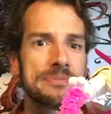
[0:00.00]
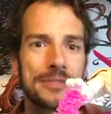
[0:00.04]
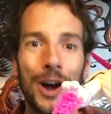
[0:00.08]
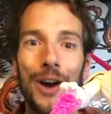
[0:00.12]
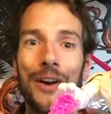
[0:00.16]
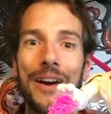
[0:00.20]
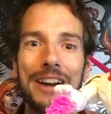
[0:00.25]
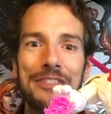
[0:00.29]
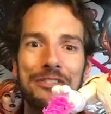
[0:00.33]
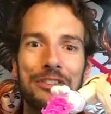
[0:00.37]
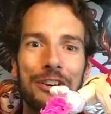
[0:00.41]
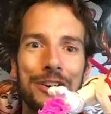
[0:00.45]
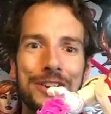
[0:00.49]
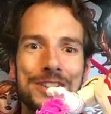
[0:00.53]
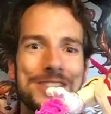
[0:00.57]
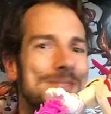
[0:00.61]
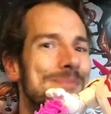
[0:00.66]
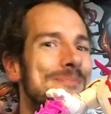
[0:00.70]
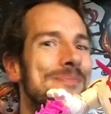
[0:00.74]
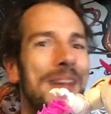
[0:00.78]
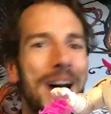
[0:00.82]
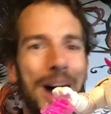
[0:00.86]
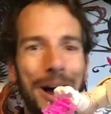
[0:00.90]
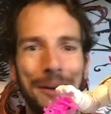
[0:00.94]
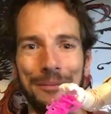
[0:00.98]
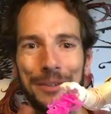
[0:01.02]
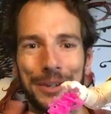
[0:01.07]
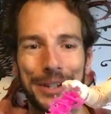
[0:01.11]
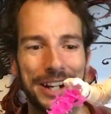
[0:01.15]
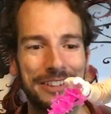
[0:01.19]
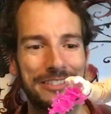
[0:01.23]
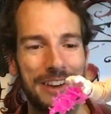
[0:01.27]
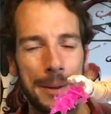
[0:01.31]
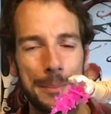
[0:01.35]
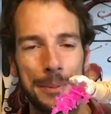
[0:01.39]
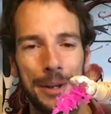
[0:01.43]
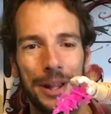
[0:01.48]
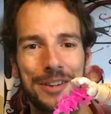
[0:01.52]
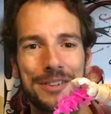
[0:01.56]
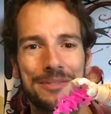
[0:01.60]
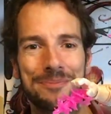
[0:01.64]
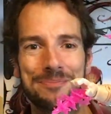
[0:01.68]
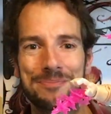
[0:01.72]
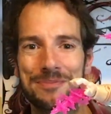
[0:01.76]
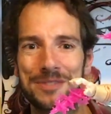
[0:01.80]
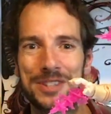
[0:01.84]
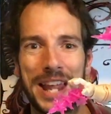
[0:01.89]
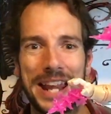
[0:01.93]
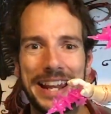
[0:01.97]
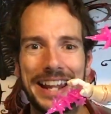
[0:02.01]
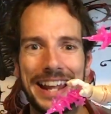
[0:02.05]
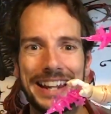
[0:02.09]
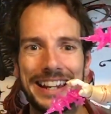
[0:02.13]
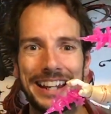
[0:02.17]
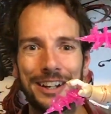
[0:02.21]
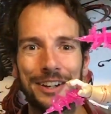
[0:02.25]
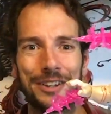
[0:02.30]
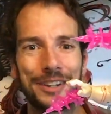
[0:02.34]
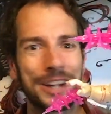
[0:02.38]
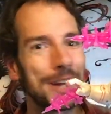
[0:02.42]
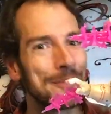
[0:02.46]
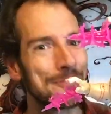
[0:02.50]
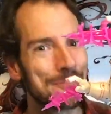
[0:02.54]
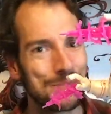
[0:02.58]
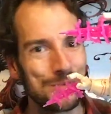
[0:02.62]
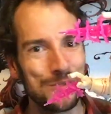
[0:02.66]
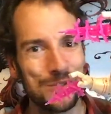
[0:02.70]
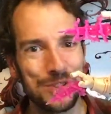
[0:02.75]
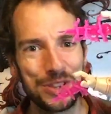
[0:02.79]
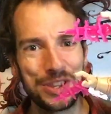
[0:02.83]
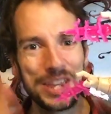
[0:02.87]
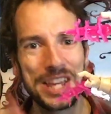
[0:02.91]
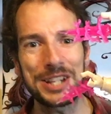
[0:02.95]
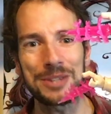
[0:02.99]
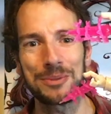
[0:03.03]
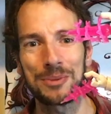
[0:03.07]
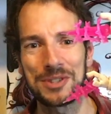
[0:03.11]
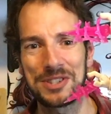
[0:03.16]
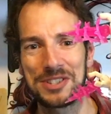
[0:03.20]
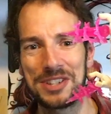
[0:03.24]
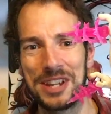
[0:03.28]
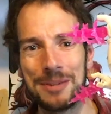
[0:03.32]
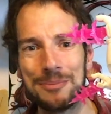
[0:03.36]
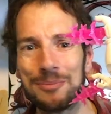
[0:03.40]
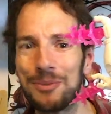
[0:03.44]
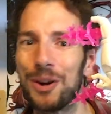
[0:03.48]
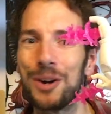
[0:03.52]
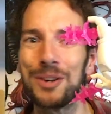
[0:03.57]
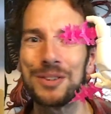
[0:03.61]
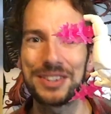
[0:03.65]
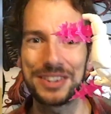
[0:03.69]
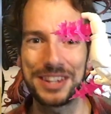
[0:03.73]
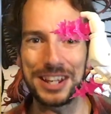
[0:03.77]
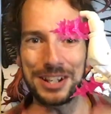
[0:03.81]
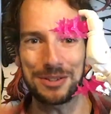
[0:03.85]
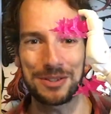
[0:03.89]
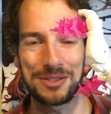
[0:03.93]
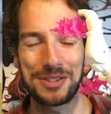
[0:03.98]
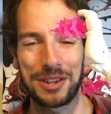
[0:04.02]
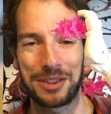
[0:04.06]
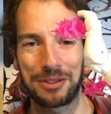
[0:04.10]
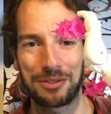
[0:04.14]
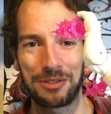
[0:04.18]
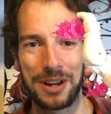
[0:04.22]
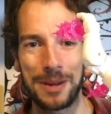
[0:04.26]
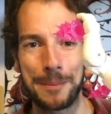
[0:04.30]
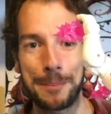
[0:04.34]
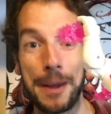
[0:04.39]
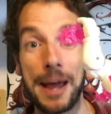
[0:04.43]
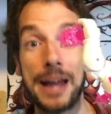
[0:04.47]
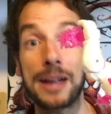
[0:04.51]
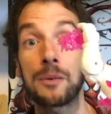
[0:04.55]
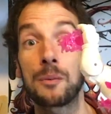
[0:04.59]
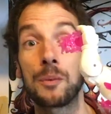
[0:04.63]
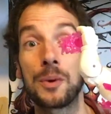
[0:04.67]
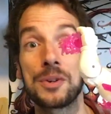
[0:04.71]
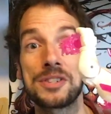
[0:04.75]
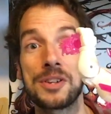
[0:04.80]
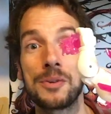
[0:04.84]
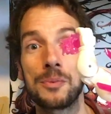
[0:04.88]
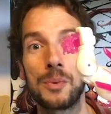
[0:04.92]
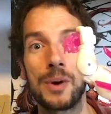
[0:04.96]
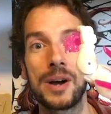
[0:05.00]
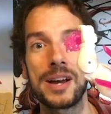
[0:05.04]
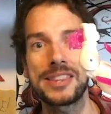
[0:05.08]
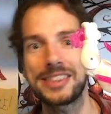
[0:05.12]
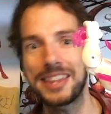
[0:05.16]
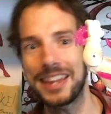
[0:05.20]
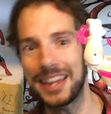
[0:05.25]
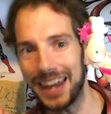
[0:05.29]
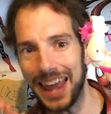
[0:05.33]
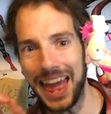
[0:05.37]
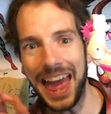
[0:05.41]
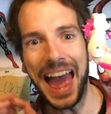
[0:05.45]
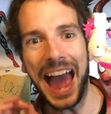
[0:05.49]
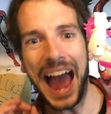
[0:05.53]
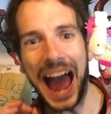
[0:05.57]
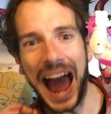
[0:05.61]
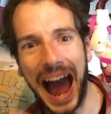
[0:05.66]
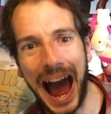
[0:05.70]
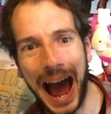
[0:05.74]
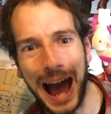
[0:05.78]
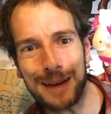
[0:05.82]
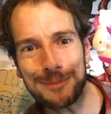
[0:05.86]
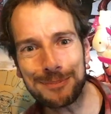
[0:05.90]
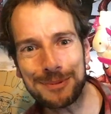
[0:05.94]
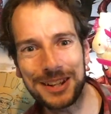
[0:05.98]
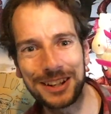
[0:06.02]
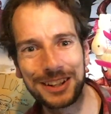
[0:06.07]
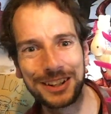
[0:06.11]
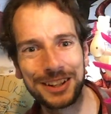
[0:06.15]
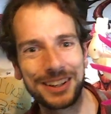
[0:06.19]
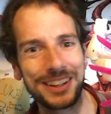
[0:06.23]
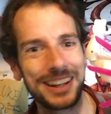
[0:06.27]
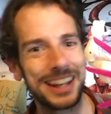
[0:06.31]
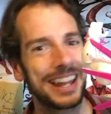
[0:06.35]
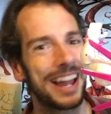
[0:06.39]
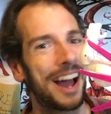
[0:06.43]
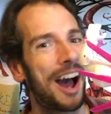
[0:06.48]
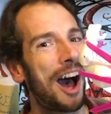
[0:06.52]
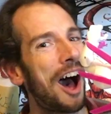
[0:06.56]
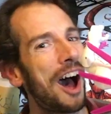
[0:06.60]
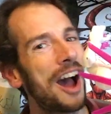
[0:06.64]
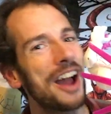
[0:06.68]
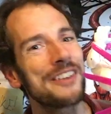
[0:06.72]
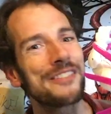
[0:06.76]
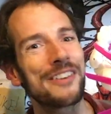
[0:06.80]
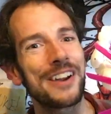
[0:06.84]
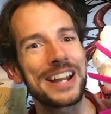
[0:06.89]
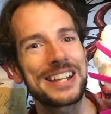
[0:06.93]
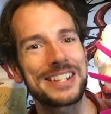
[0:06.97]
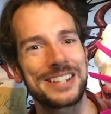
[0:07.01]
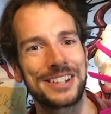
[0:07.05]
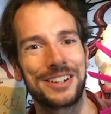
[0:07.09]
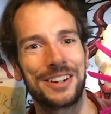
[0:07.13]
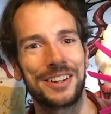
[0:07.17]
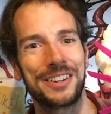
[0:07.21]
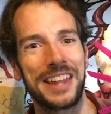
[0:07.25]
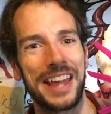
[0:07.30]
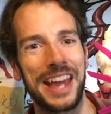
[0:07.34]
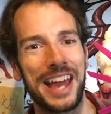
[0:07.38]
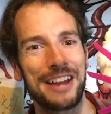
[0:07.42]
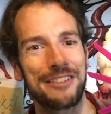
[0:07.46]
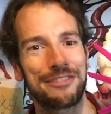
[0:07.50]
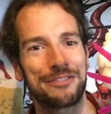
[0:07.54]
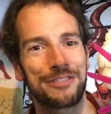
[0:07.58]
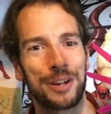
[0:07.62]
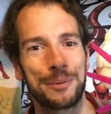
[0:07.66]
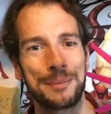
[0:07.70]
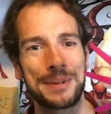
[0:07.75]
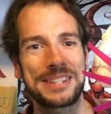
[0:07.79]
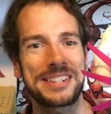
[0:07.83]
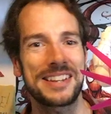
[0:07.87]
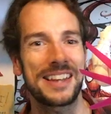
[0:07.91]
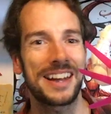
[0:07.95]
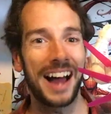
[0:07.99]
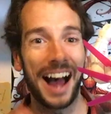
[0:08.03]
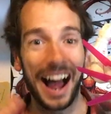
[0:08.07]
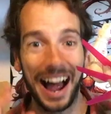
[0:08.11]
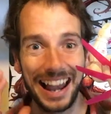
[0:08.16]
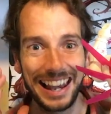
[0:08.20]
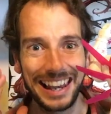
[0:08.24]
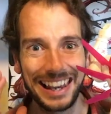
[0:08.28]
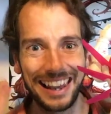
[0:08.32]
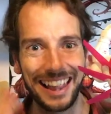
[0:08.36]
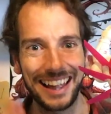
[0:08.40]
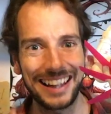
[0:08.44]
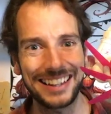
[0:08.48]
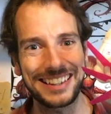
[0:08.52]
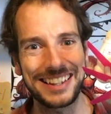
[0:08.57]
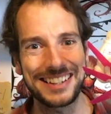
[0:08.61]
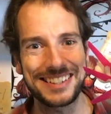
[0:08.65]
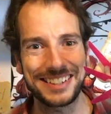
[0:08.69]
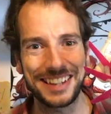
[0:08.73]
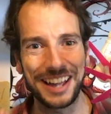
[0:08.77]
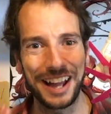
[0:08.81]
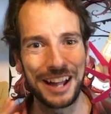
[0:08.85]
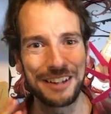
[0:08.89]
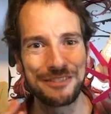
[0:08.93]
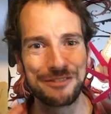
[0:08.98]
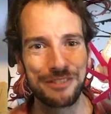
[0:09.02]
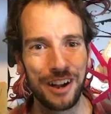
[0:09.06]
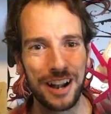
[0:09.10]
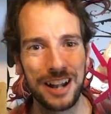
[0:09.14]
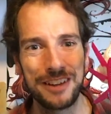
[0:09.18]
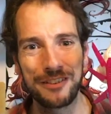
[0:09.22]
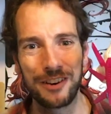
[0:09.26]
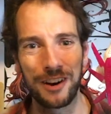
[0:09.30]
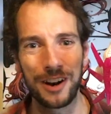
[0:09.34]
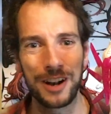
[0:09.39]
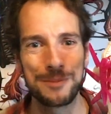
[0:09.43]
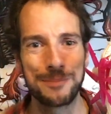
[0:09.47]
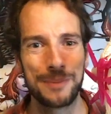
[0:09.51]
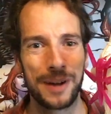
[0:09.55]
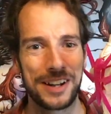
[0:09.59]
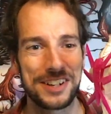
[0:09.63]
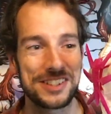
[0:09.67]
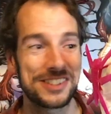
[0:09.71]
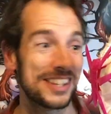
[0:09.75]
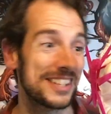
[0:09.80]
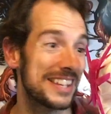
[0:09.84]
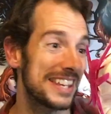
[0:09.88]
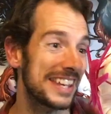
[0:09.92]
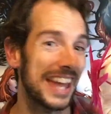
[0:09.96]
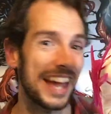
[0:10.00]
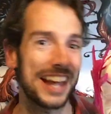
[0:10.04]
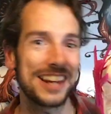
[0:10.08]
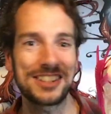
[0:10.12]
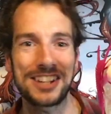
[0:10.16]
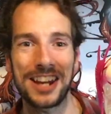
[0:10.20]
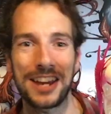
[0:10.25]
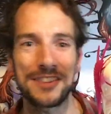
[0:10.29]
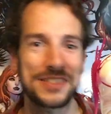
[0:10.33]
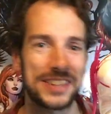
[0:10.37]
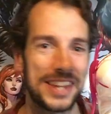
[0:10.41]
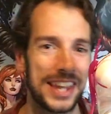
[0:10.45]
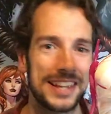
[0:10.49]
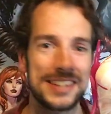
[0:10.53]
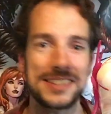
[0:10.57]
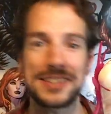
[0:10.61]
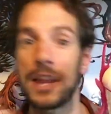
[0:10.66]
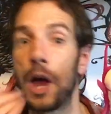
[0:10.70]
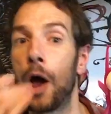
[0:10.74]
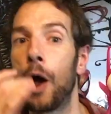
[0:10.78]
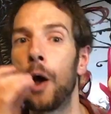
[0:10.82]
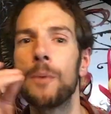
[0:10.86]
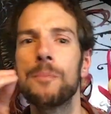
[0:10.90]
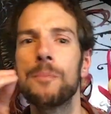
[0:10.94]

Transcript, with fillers: All right, folks. I'm not going to ramble on any, any longer. This was Nimrod. This was the three-pack. Was it worth it? Absolutely. High rating on the heftometer. I like this guy very, very much. Does he get a chef's kiss?